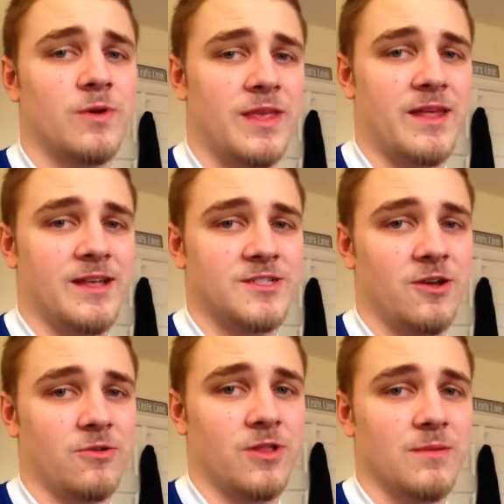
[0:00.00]
with the
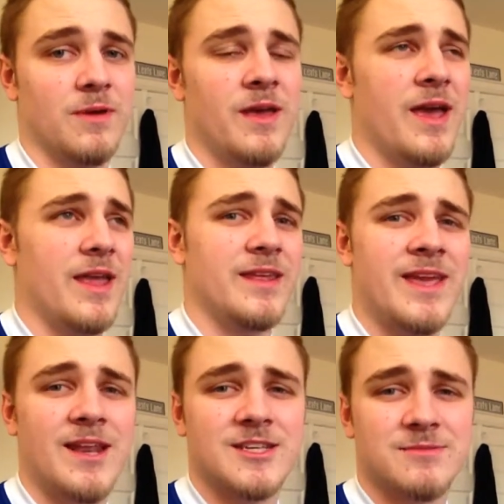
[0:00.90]
NHL club, and you
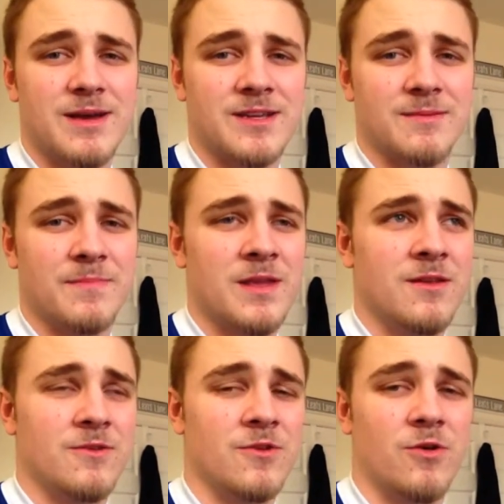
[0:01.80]
can't expect him
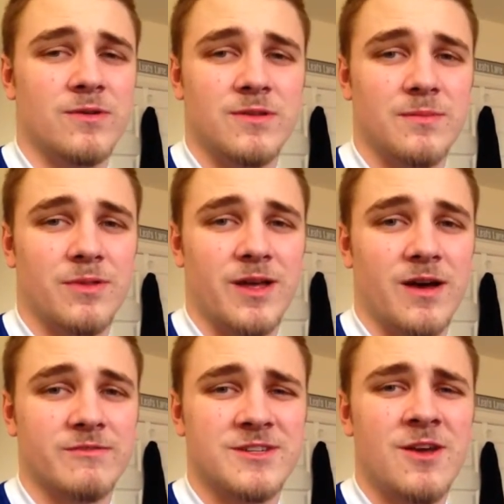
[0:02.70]
to go into the
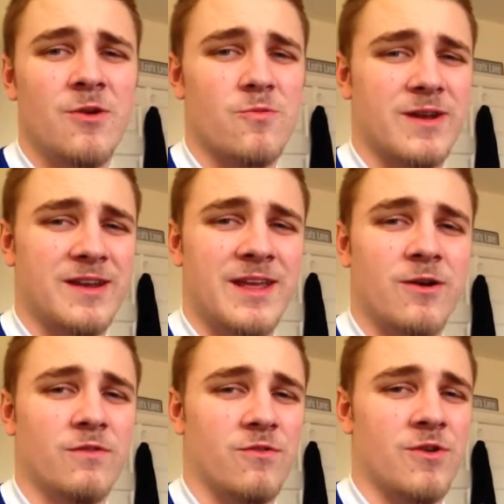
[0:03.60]
playoffs ready to take
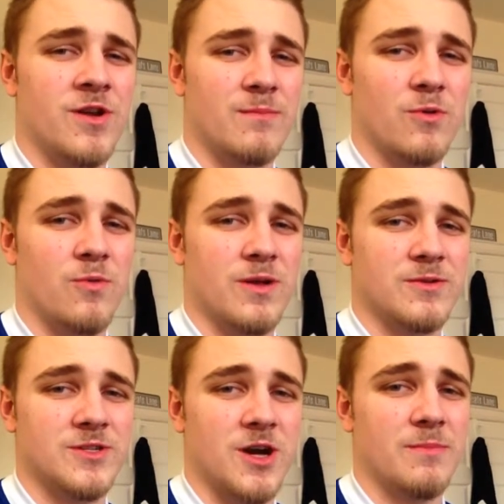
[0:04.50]
over a number
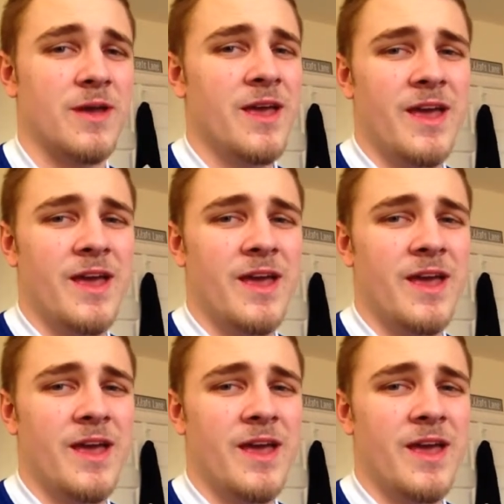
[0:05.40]
one job.